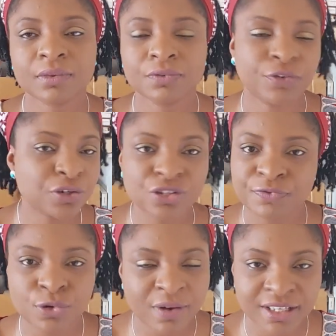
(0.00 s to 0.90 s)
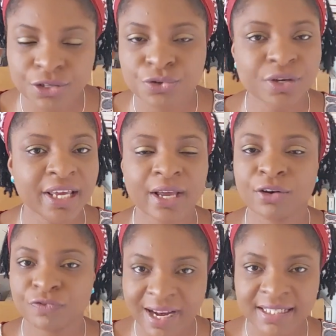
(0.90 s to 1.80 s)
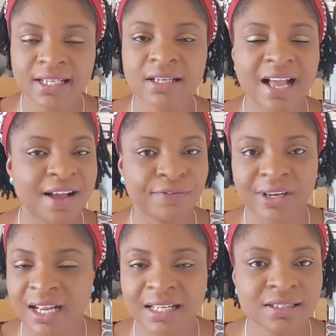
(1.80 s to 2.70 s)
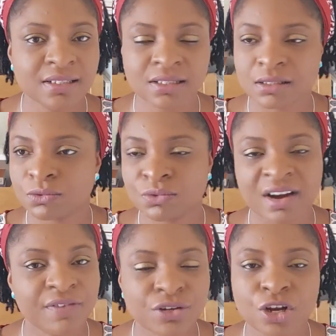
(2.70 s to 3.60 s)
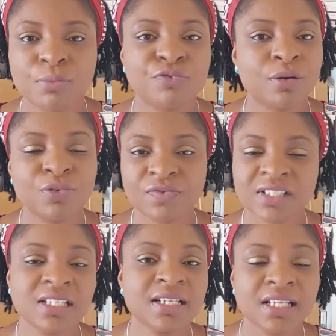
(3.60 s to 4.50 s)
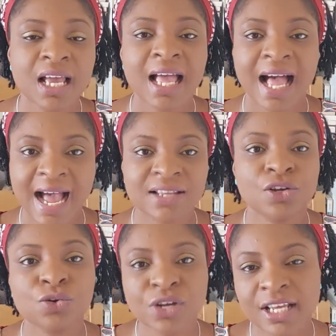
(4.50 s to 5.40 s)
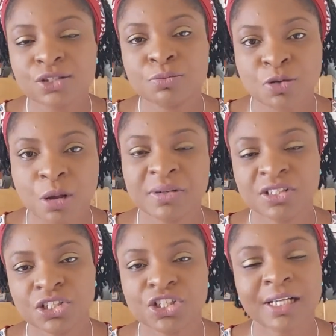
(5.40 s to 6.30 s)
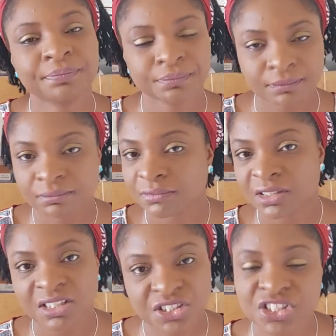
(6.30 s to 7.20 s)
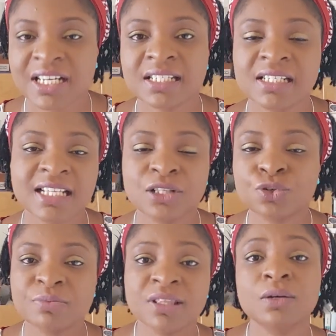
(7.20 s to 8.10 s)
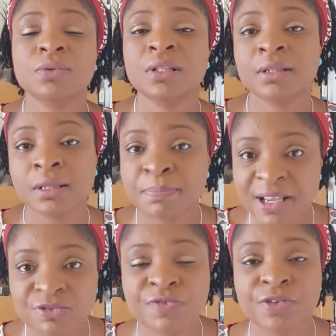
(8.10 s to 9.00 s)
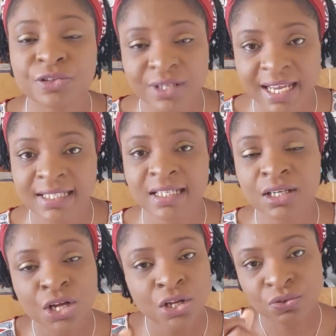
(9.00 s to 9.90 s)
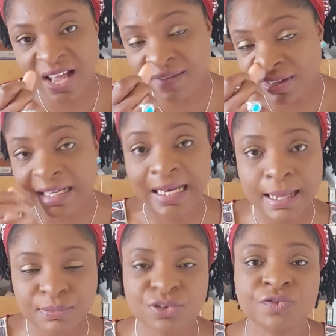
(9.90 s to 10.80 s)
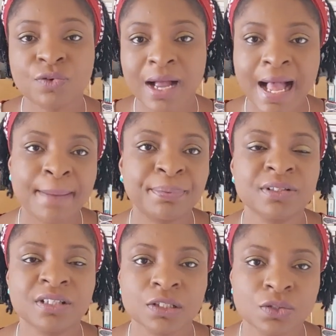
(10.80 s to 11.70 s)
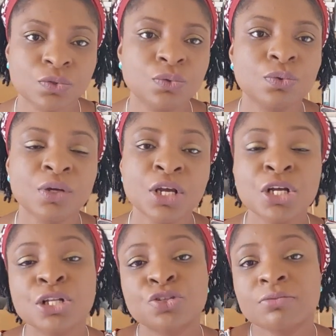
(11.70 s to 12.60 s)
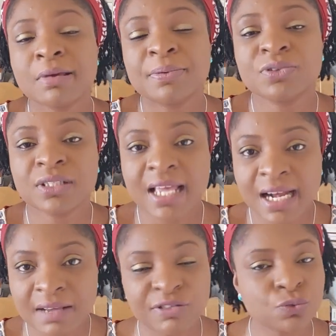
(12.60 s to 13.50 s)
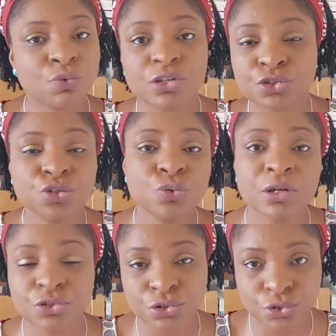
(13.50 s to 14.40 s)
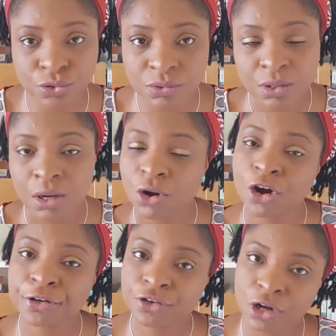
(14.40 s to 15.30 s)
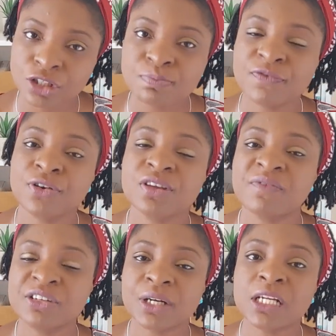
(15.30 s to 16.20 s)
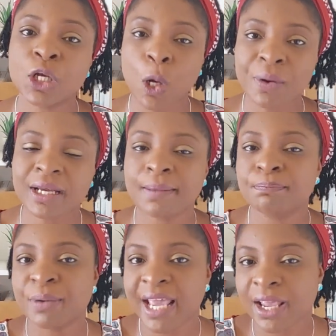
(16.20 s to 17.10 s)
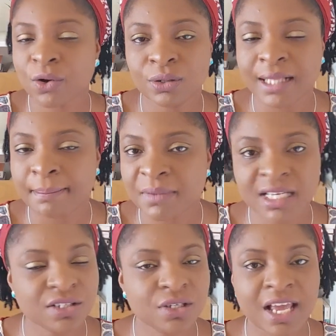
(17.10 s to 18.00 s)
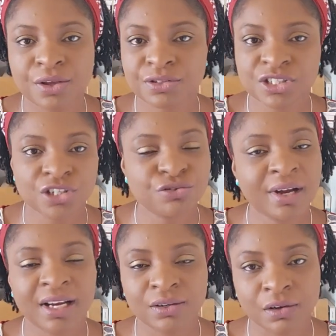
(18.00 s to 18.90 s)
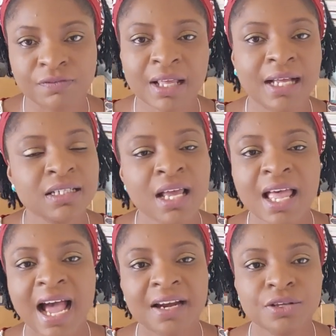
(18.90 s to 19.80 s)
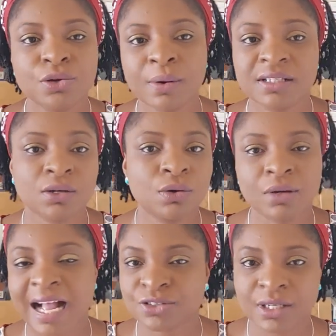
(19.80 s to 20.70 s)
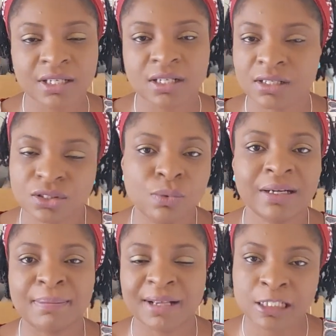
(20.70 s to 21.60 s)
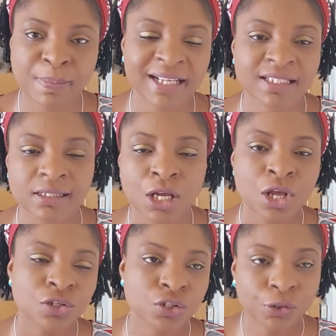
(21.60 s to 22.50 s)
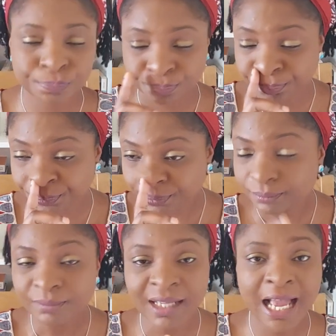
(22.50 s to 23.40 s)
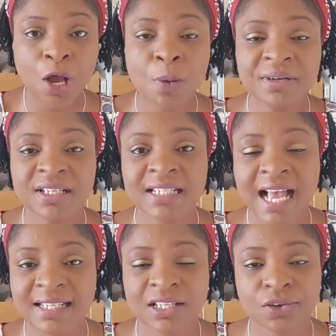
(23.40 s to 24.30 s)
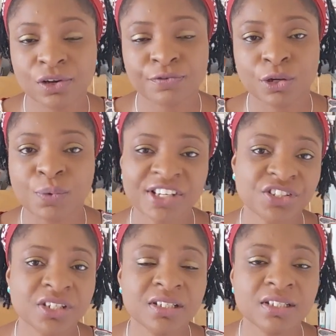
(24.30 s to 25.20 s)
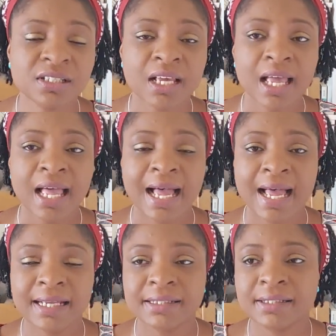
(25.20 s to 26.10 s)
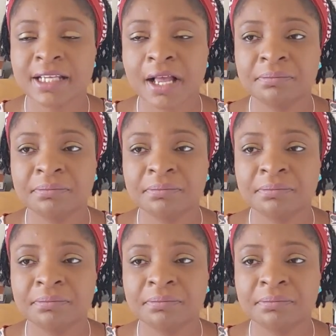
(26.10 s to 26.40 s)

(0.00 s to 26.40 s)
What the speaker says: for those of you who are in the UK already, Africans, wherever you come from overseas, and you're looking to become a teacher, teaching assistants could be the best way for you to get in, to have a glimpse of what happens in school, to be able to tell if it's what you want to do or not before you eventually go in and pay all that money to get your teacher training and all of that. And then you go and say, oh, actually, this is not what I'm expecting. So I hope this has answered all of your questions. And